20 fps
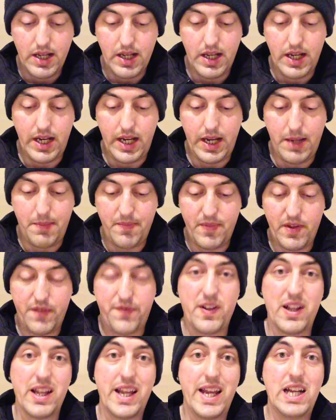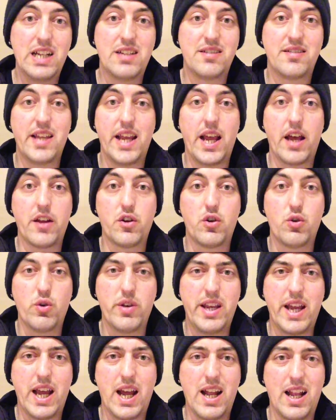For Leeds, they had a
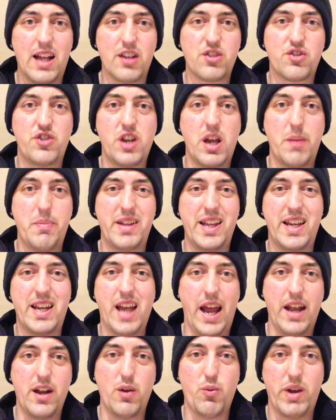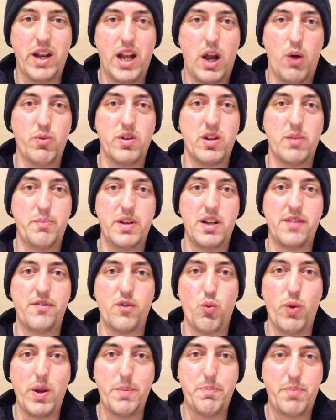good year last year, but they kind of went out with a bit of
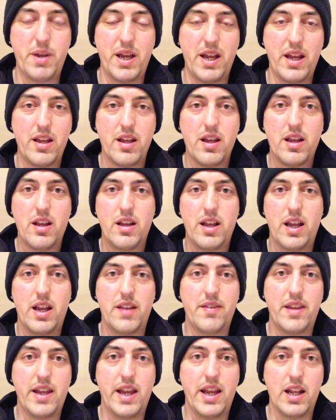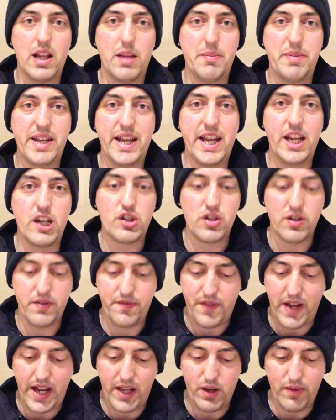a whimper in the elimination
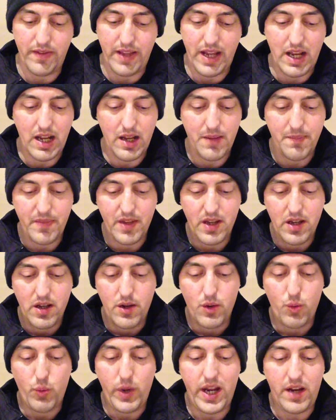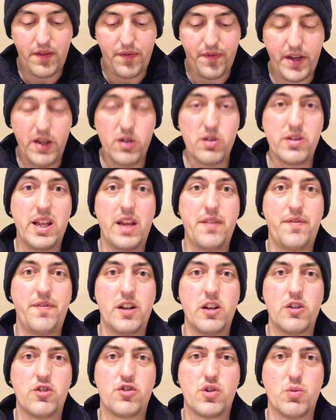final there. Wakefield, they
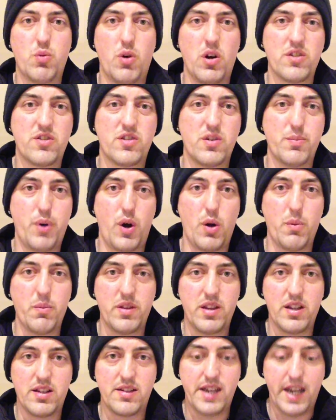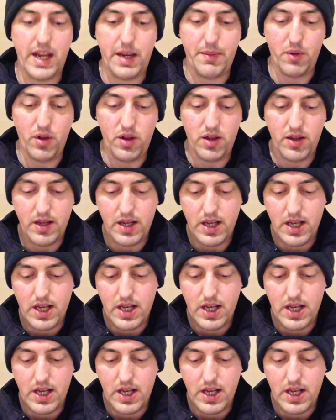finished towards the bottom of the table.